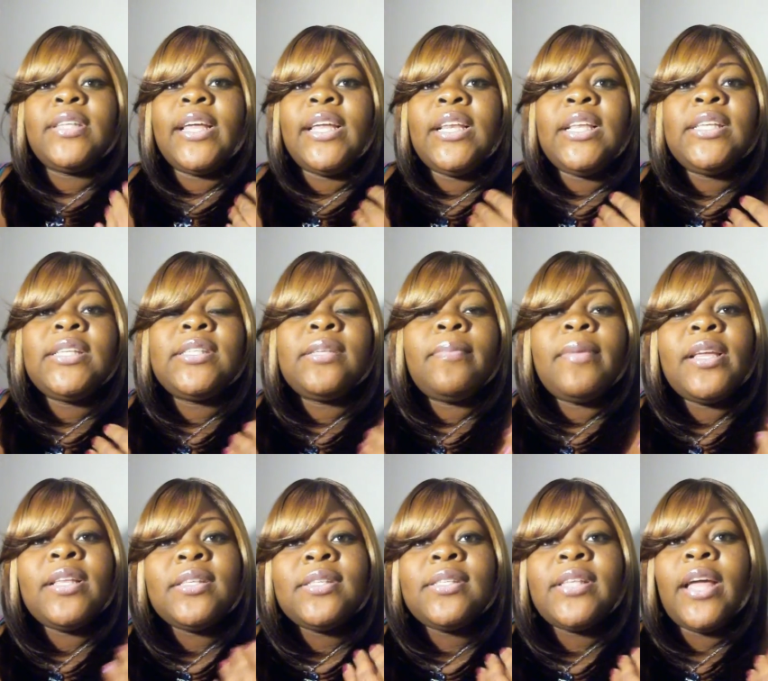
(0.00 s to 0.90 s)
ladies some
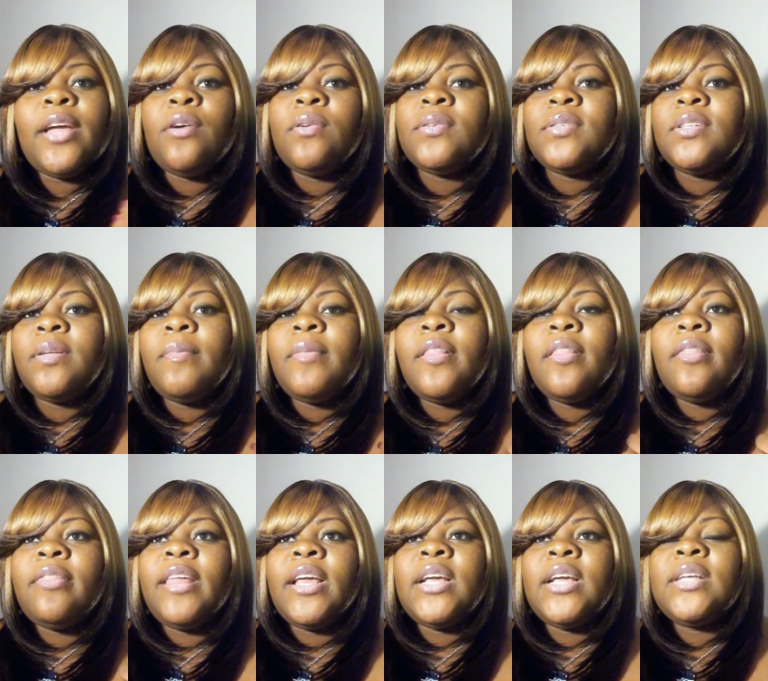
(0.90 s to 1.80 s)
insight on some of the
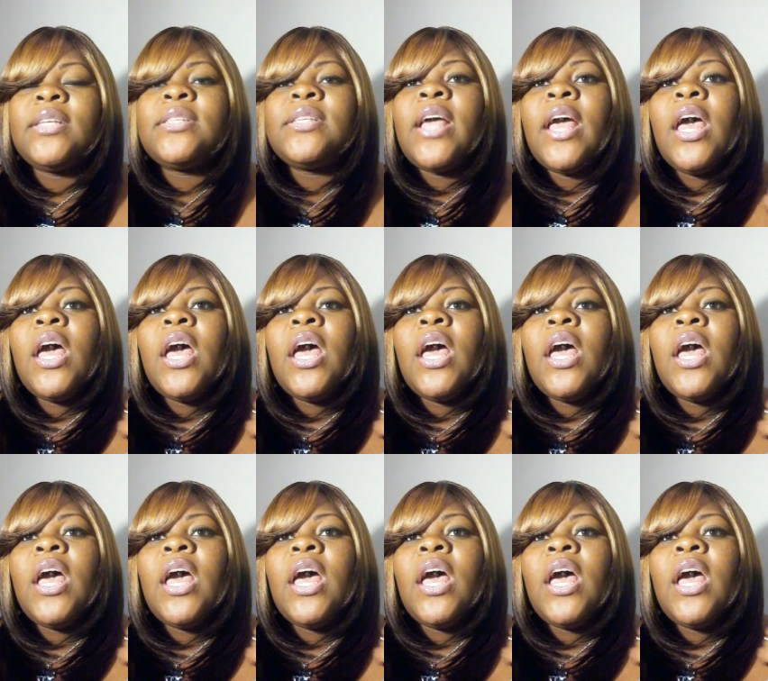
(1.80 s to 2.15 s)
things.